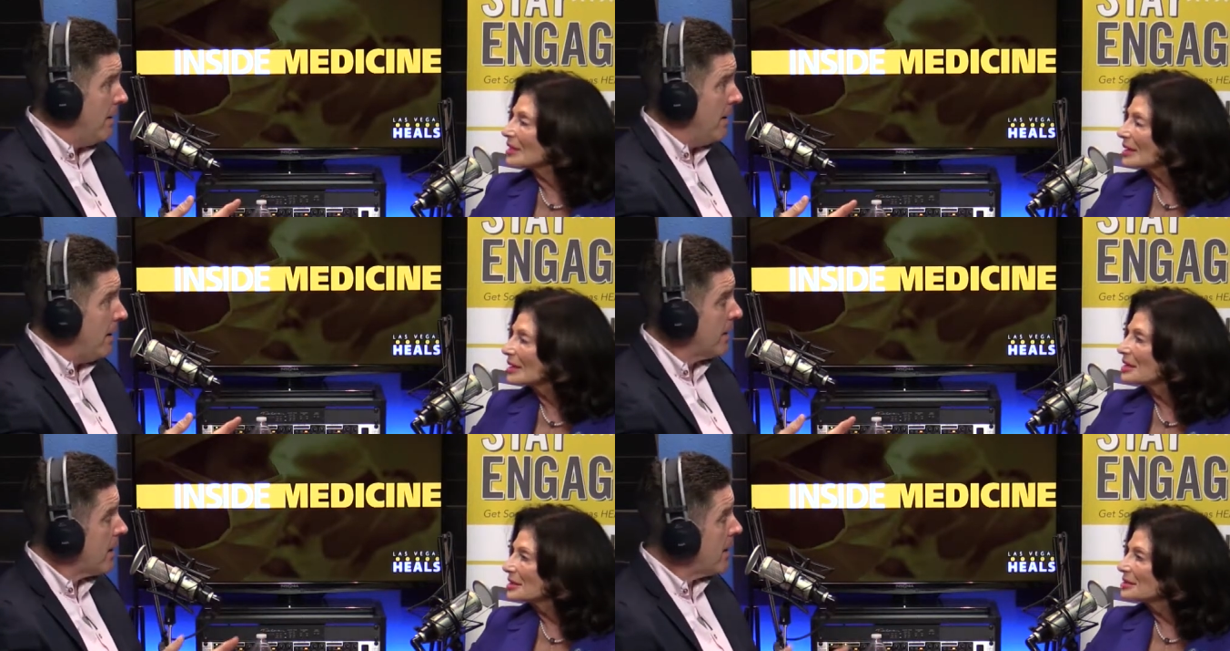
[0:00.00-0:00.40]

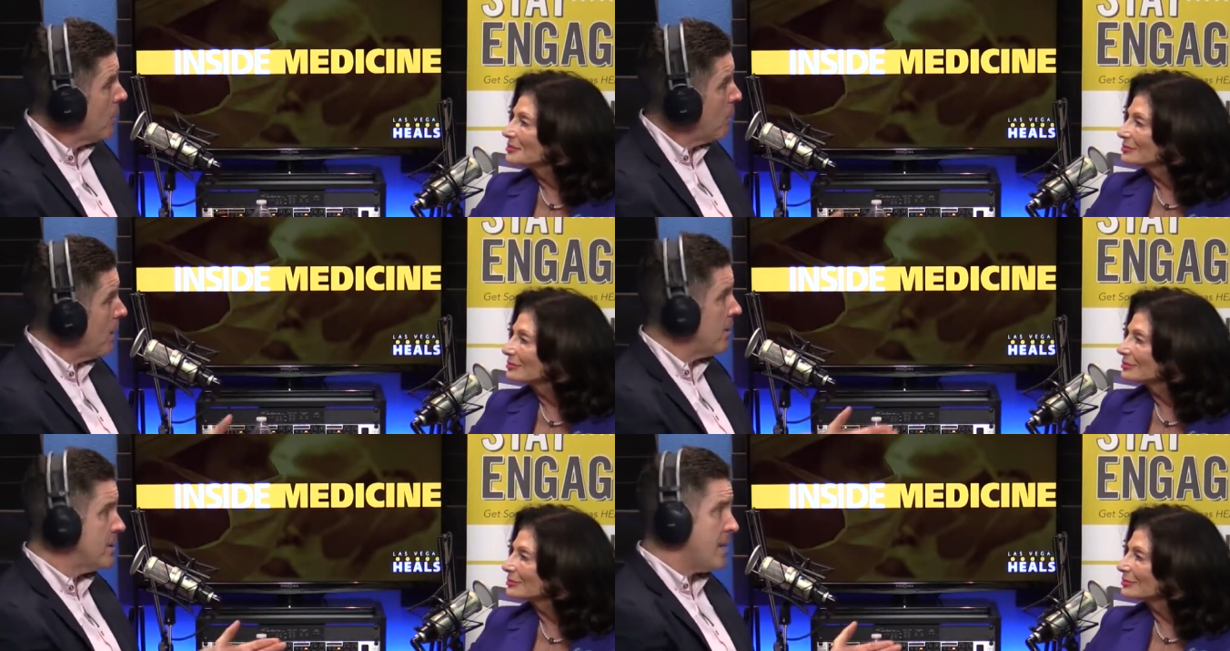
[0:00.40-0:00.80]
Speaker 1: and kind of
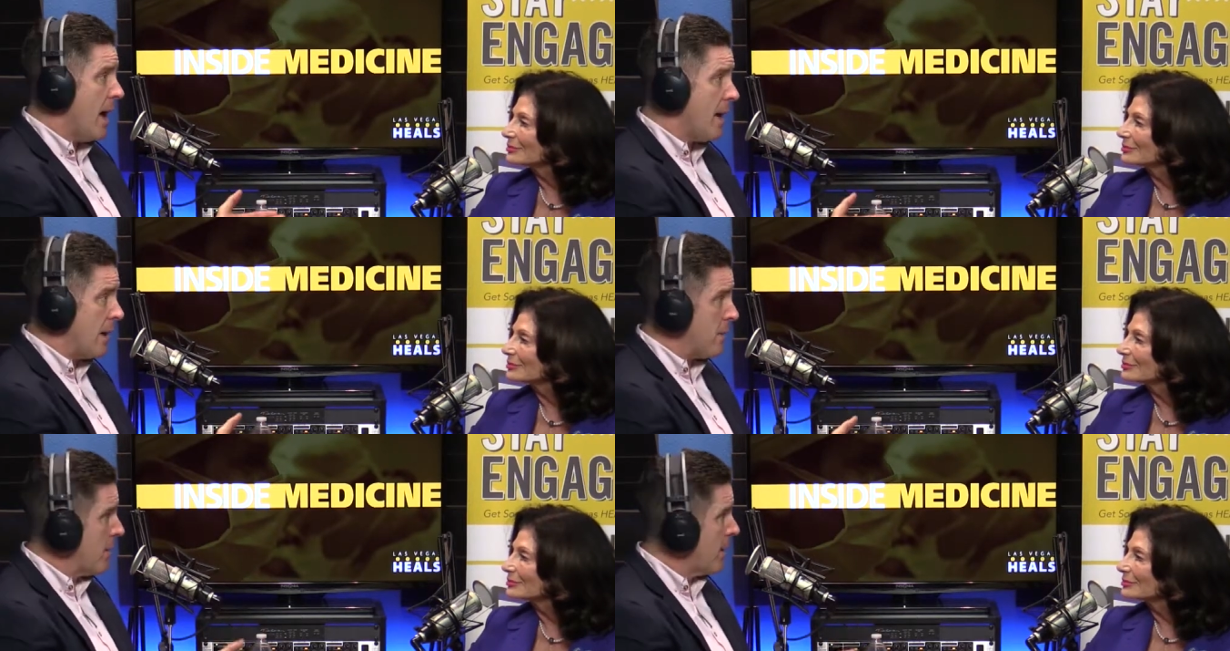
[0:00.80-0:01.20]
where it's
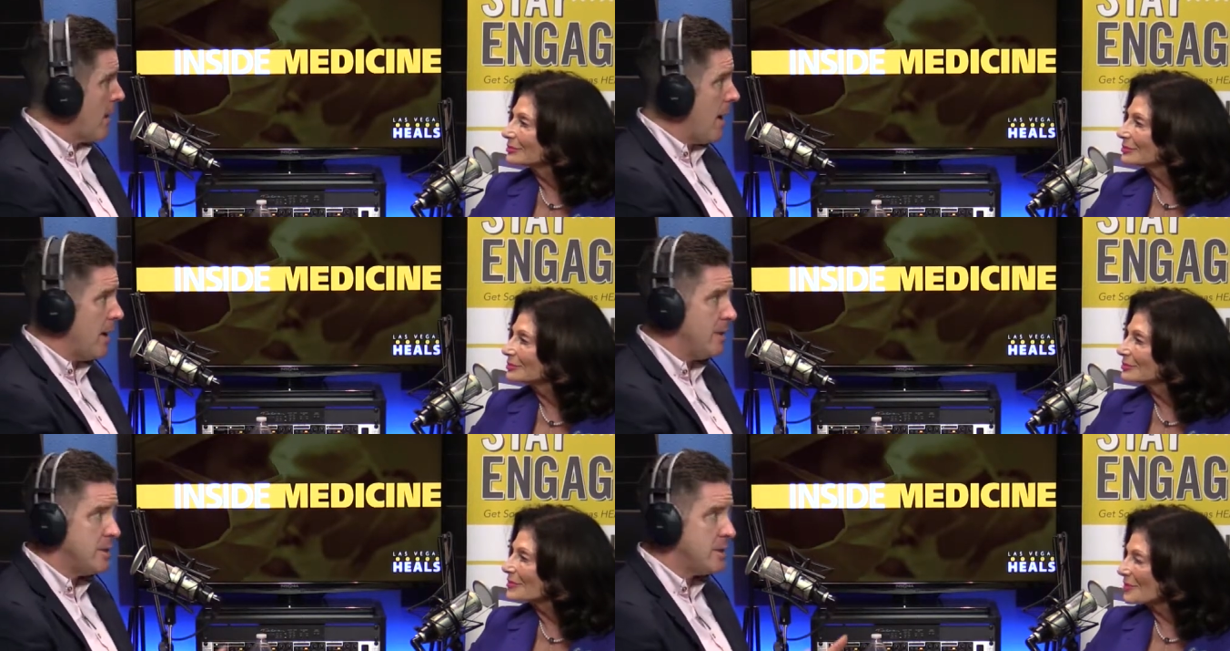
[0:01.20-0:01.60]
heading
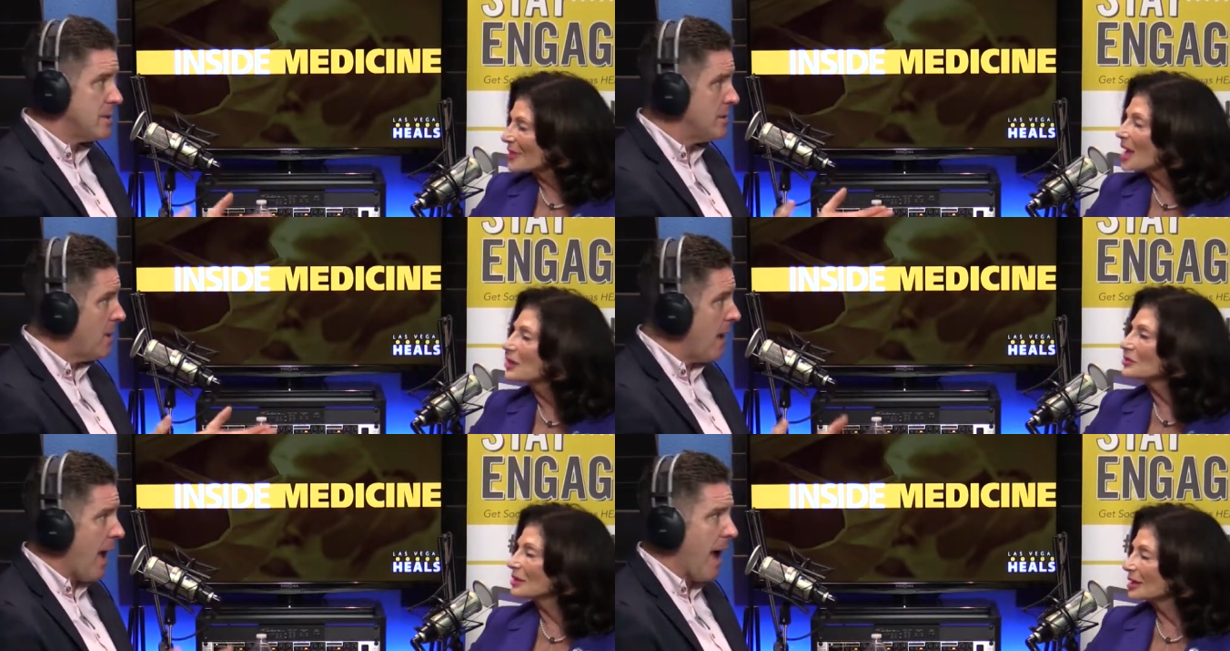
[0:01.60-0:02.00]
because
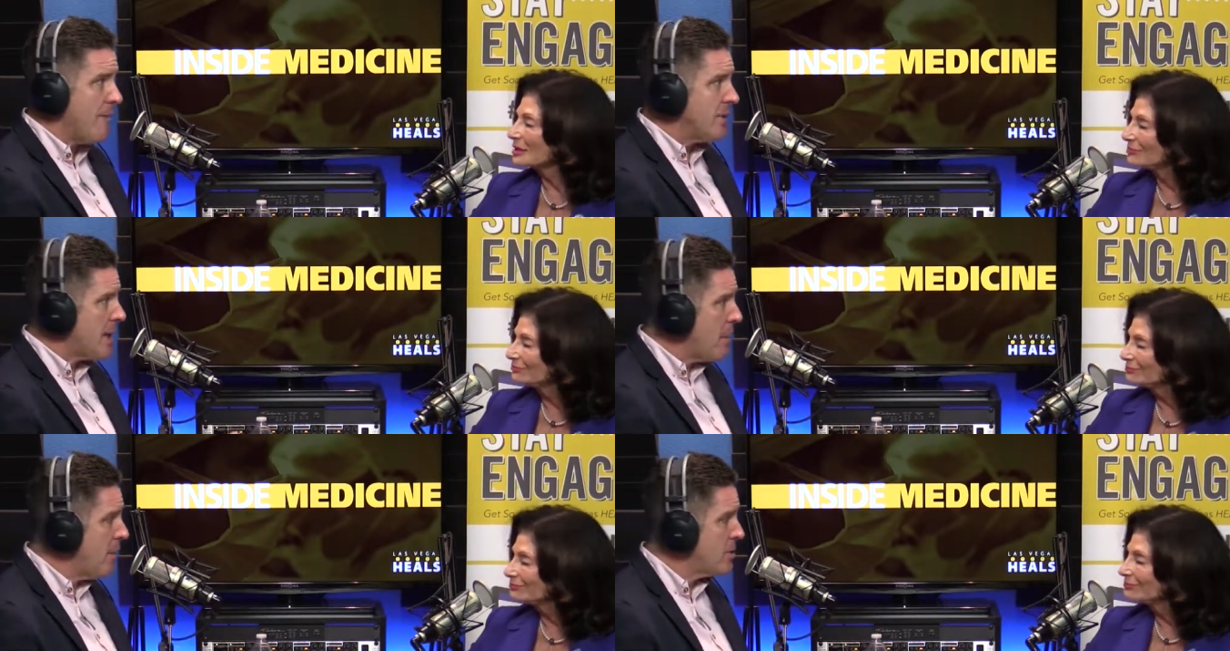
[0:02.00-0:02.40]
every
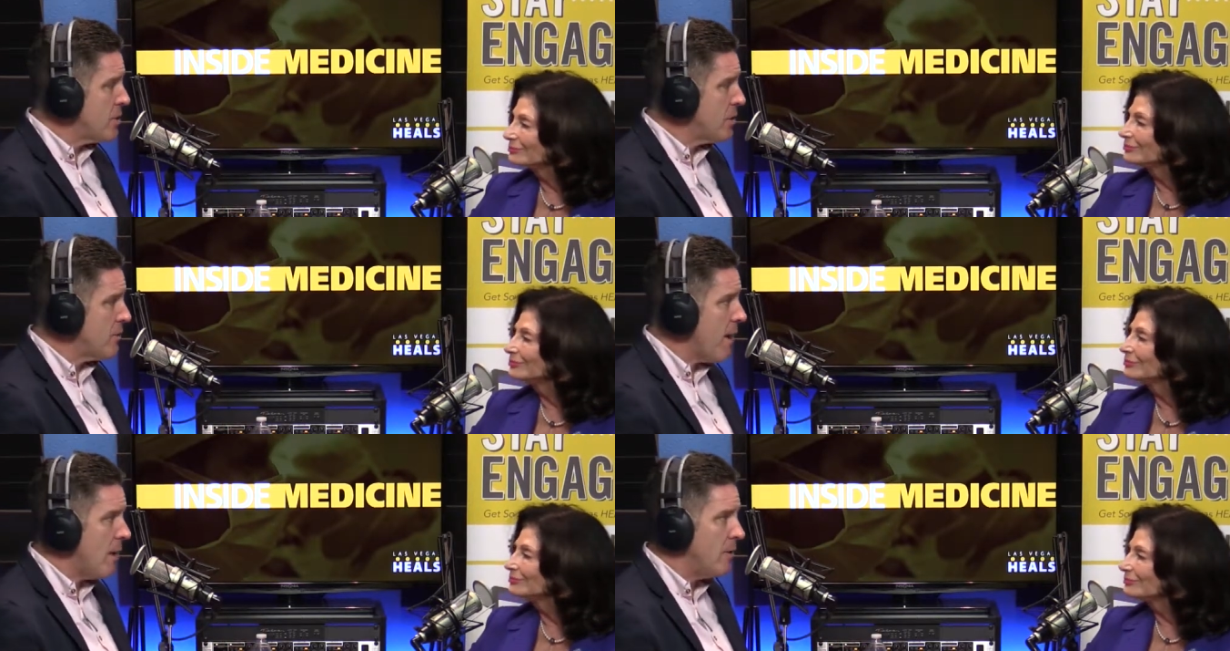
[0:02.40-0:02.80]
time I turned
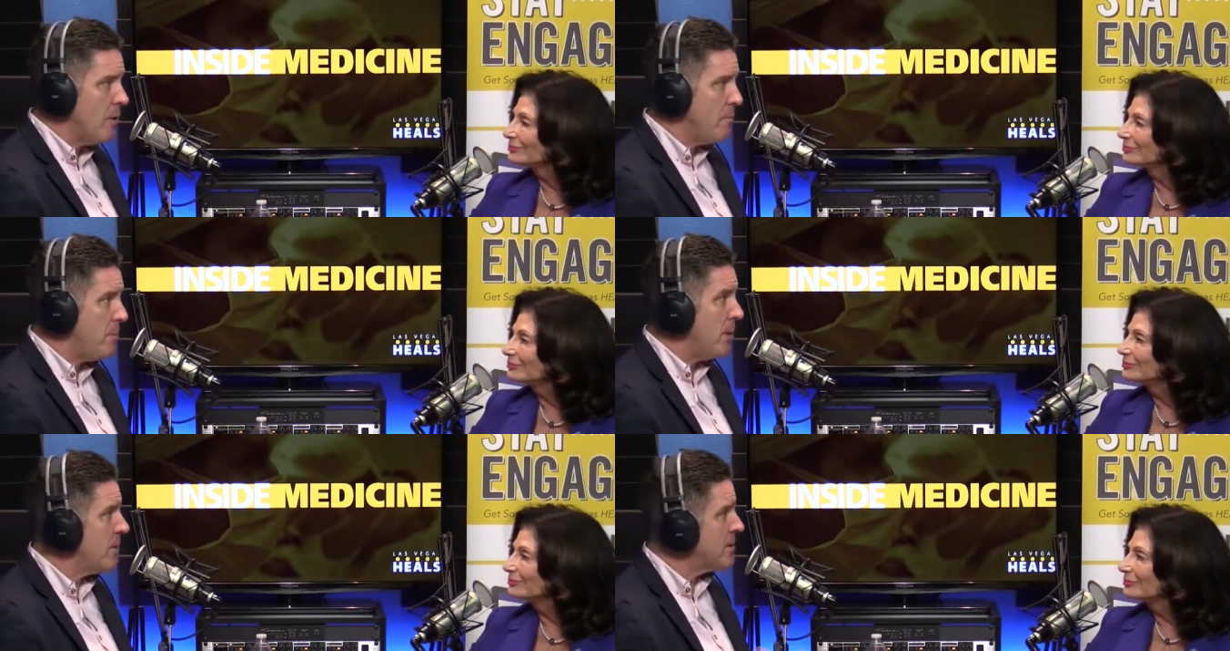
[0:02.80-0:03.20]
around, you're
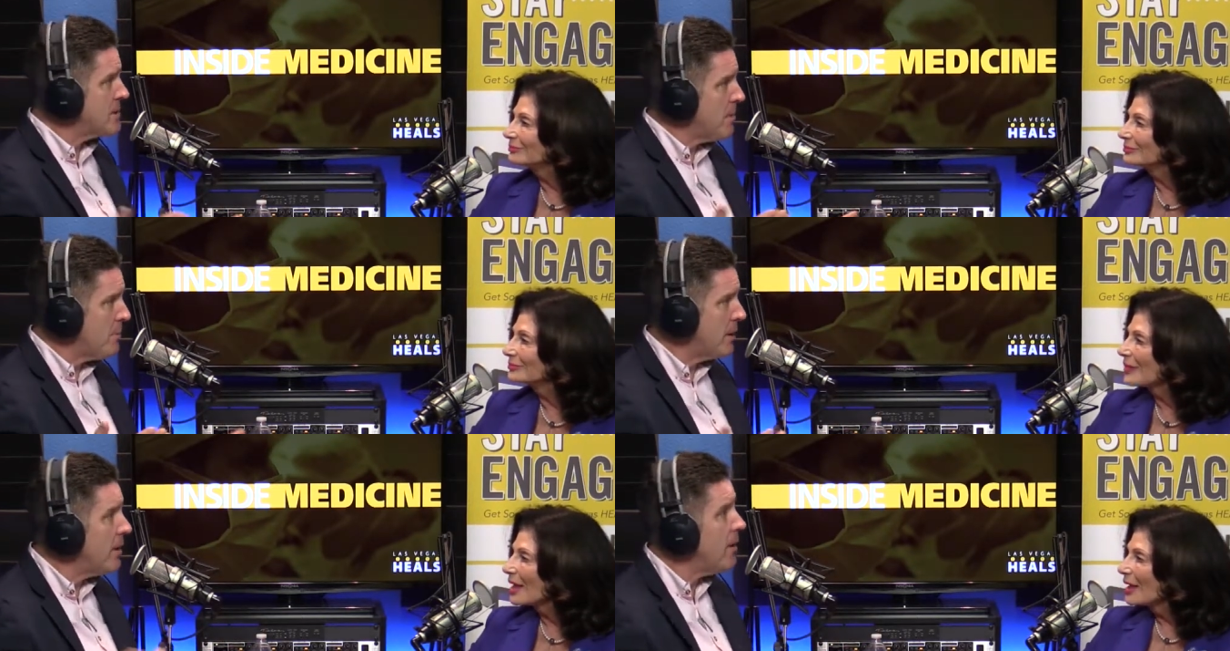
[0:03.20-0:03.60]
building
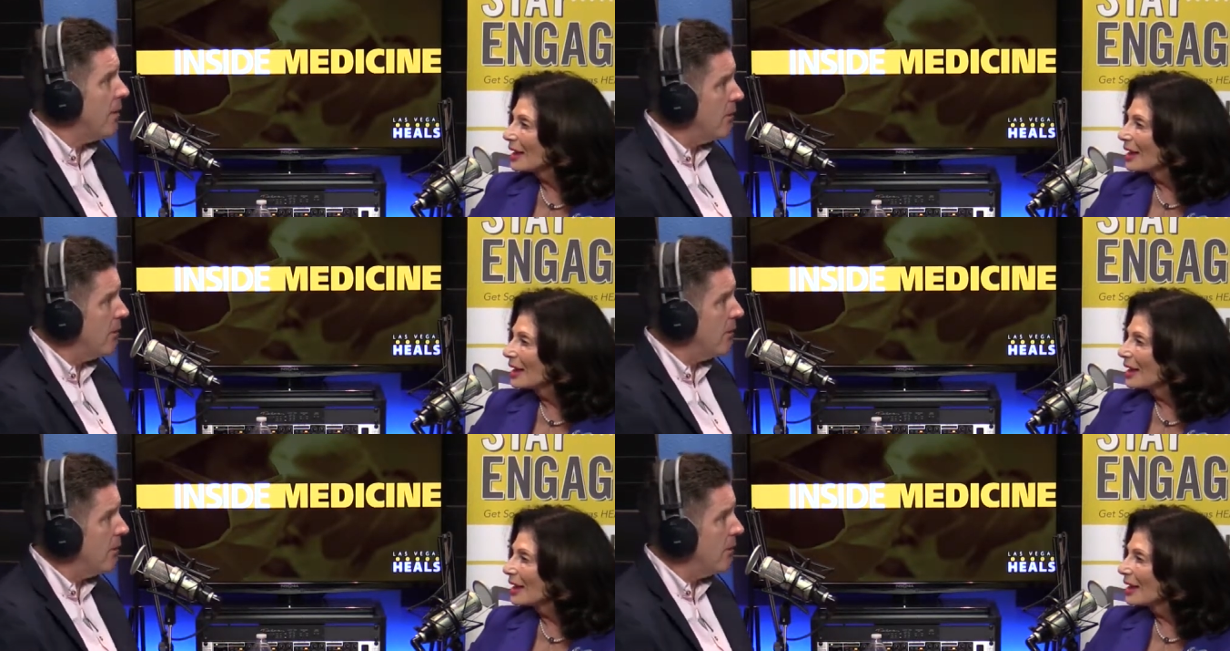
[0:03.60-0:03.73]
something new.